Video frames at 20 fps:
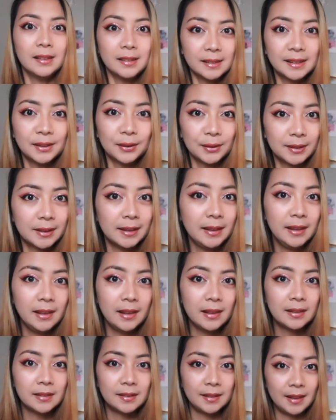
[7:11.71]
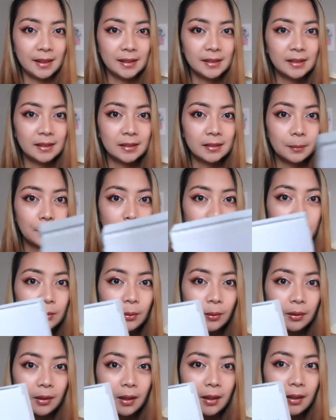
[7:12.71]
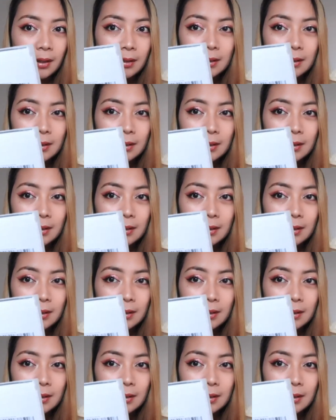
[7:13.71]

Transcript: seriously, is this Pandora?